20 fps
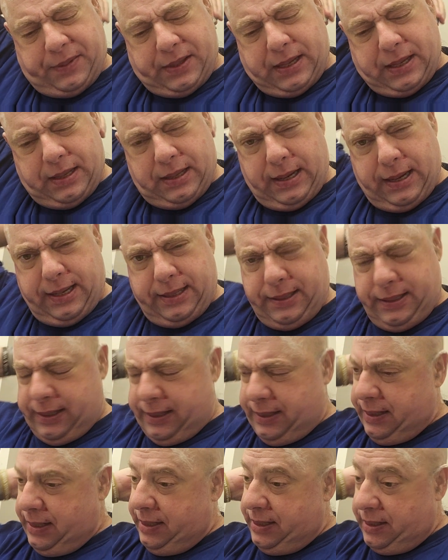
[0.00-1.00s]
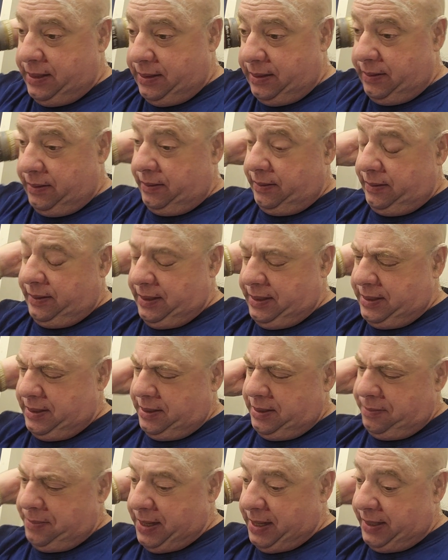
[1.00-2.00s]
it lasts a decent
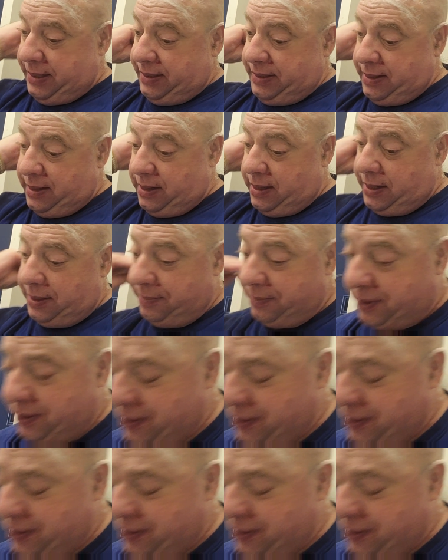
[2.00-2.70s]
amount of time